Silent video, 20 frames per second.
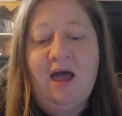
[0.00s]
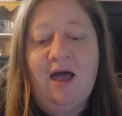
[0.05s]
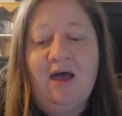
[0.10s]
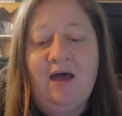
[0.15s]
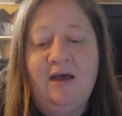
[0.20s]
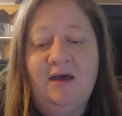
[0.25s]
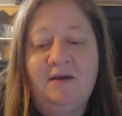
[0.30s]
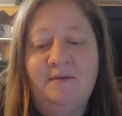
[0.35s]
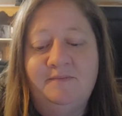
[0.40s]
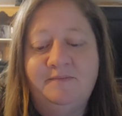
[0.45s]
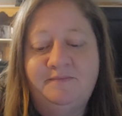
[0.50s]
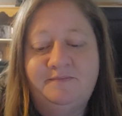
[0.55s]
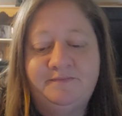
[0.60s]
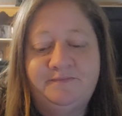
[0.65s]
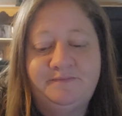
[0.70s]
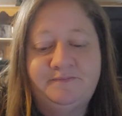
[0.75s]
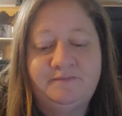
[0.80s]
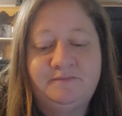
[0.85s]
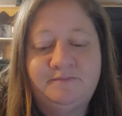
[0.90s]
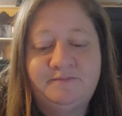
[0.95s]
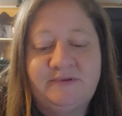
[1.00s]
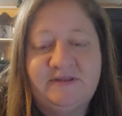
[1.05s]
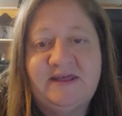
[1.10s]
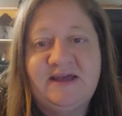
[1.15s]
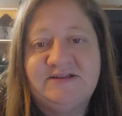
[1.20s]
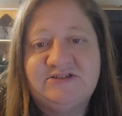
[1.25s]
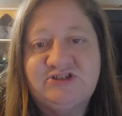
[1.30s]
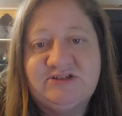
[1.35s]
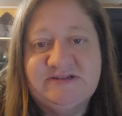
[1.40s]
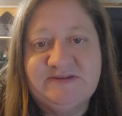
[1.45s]
But
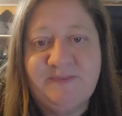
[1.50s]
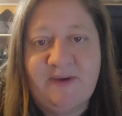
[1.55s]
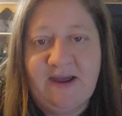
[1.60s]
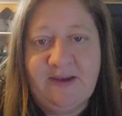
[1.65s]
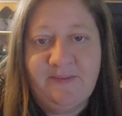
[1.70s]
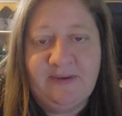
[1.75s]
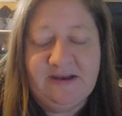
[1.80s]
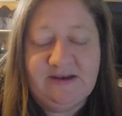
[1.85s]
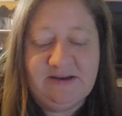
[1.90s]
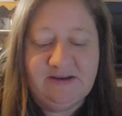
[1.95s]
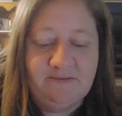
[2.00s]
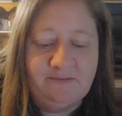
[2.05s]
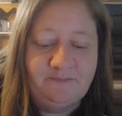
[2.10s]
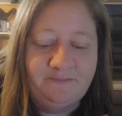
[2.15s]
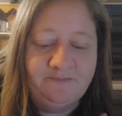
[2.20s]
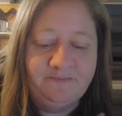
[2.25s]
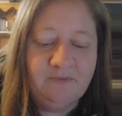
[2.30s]
that's just my opinion.